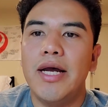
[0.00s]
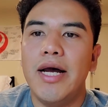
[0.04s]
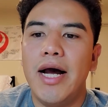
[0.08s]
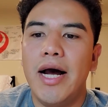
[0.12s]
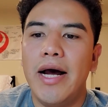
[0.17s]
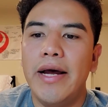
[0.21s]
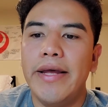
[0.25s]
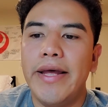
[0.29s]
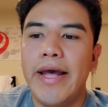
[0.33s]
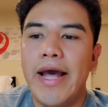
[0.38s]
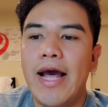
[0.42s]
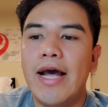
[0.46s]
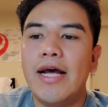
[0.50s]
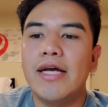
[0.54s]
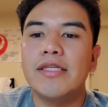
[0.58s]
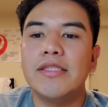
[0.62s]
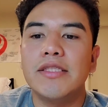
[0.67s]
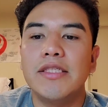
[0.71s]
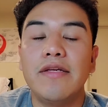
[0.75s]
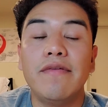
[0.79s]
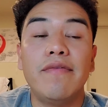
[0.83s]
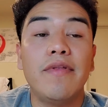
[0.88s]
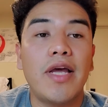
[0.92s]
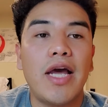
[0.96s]
I
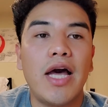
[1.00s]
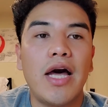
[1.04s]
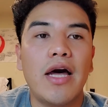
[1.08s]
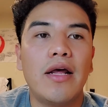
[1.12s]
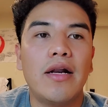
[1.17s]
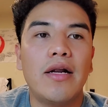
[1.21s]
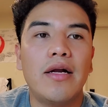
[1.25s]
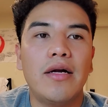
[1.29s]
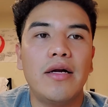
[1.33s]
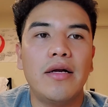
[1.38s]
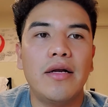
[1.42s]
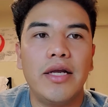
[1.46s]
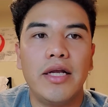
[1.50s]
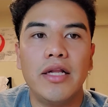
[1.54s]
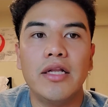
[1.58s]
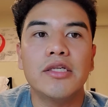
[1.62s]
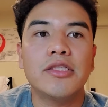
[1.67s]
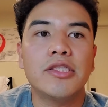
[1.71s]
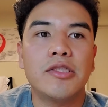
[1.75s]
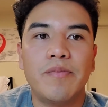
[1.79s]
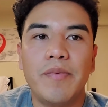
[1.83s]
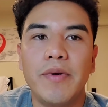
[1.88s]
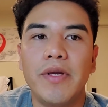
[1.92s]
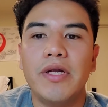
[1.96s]
asked if they had an
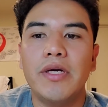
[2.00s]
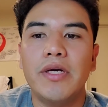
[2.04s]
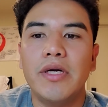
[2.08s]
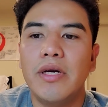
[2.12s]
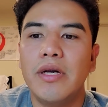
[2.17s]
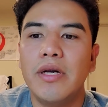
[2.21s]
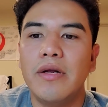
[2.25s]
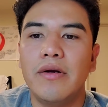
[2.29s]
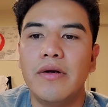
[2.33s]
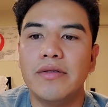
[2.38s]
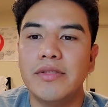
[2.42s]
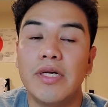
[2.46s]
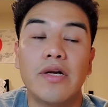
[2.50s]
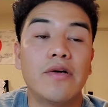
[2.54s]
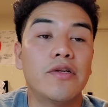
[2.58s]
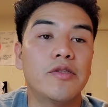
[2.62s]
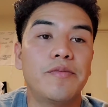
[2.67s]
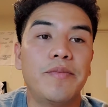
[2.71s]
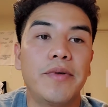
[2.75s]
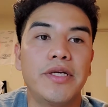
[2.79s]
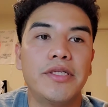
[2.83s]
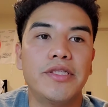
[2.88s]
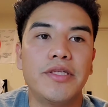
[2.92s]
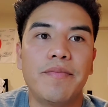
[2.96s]
English speaker because I don't
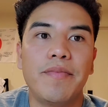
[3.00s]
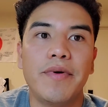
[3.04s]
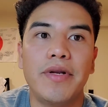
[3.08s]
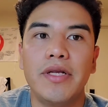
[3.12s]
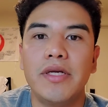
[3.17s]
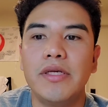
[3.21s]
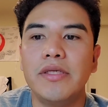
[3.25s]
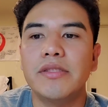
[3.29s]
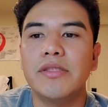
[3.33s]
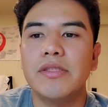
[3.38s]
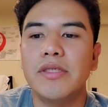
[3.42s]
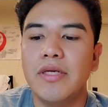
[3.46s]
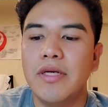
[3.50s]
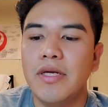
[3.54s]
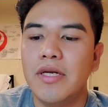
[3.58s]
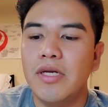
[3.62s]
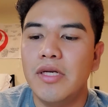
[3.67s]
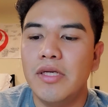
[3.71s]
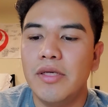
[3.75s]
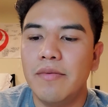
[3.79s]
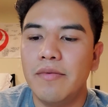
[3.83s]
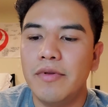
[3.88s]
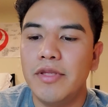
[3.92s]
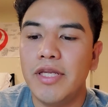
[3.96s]
speak Japanese.
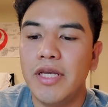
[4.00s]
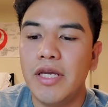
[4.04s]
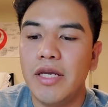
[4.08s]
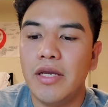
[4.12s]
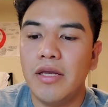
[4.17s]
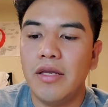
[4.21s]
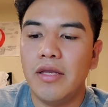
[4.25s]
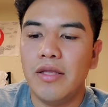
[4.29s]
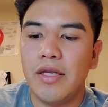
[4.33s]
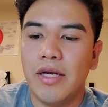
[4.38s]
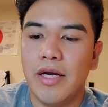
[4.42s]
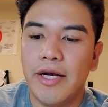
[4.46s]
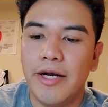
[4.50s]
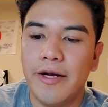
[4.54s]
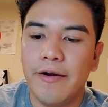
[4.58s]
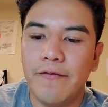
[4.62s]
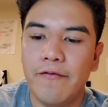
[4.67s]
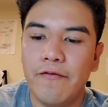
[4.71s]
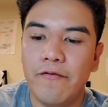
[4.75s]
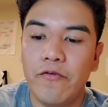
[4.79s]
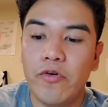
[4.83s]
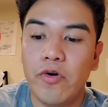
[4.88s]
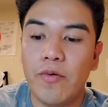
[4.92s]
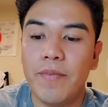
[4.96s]
They
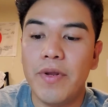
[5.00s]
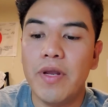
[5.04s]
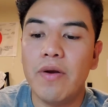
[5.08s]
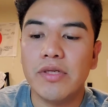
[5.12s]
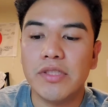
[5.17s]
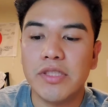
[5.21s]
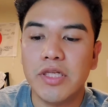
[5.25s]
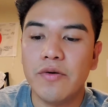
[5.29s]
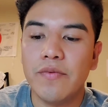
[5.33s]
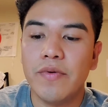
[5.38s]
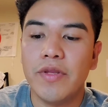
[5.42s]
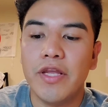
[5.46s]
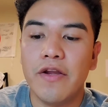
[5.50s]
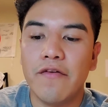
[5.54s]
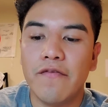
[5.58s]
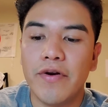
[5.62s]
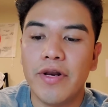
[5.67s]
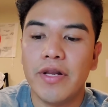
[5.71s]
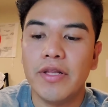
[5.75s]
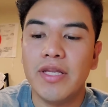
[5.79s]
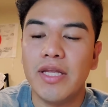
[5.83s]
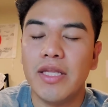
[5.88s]
um, for me it was a little different.